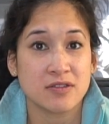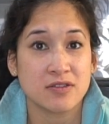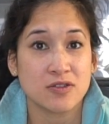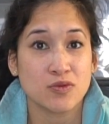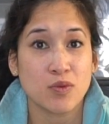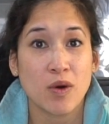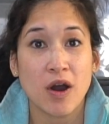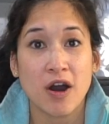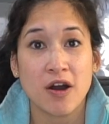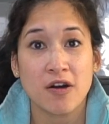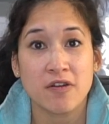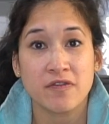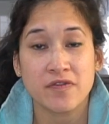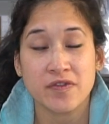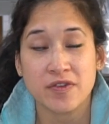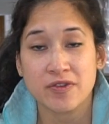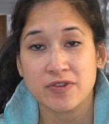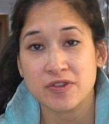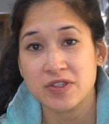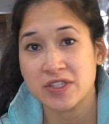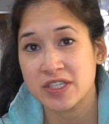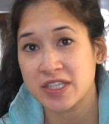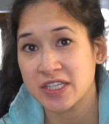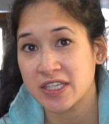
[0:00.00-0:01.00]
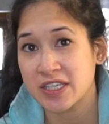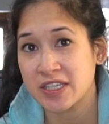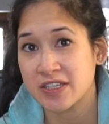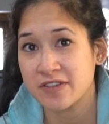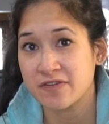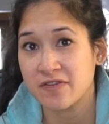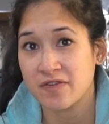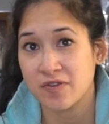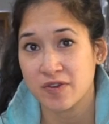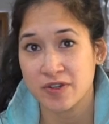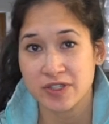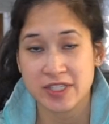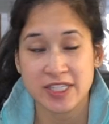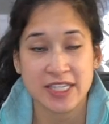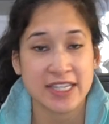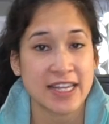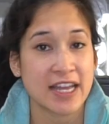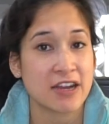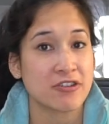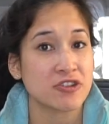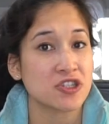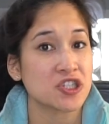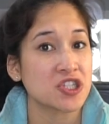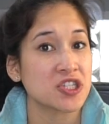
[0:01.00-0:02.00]
12, 13,
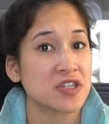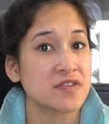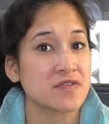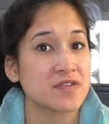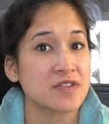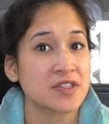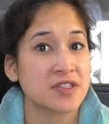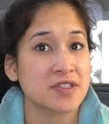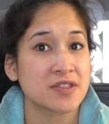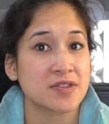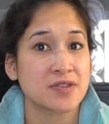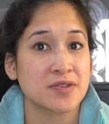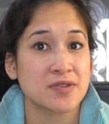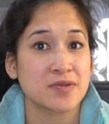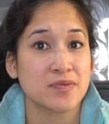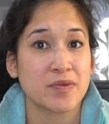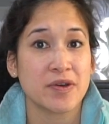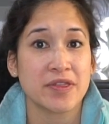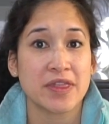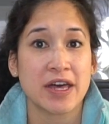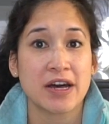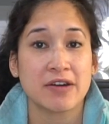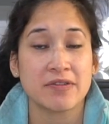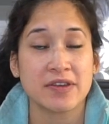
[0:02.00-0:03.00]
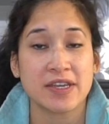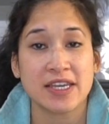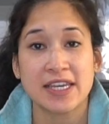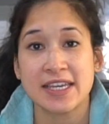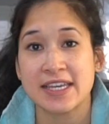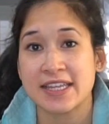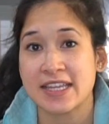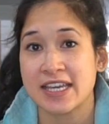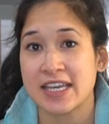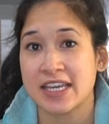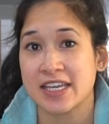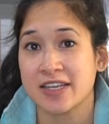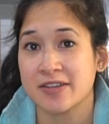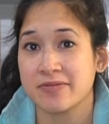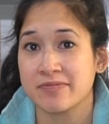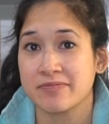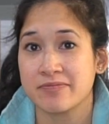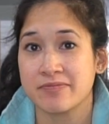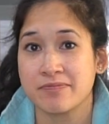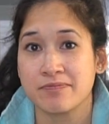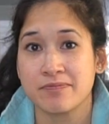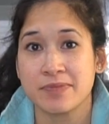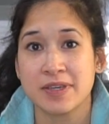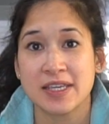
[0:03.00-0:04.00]
14-hour shifts without
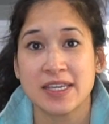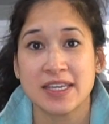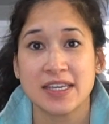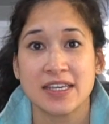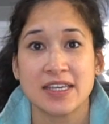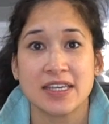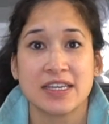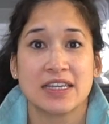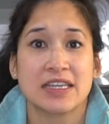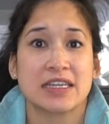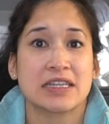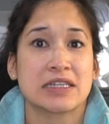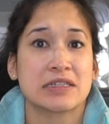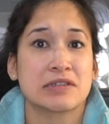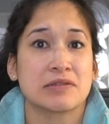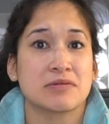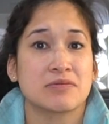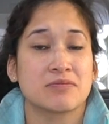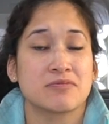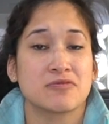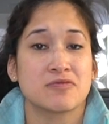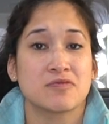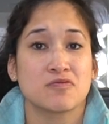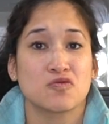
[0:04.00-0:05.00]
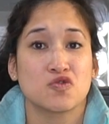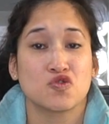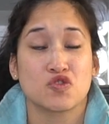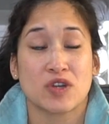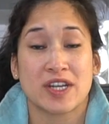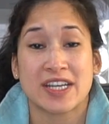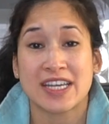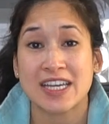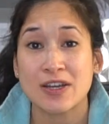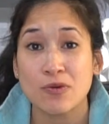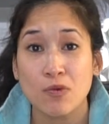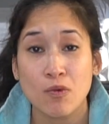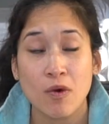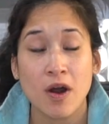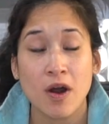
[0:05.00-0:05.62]
eating, peeing, drinking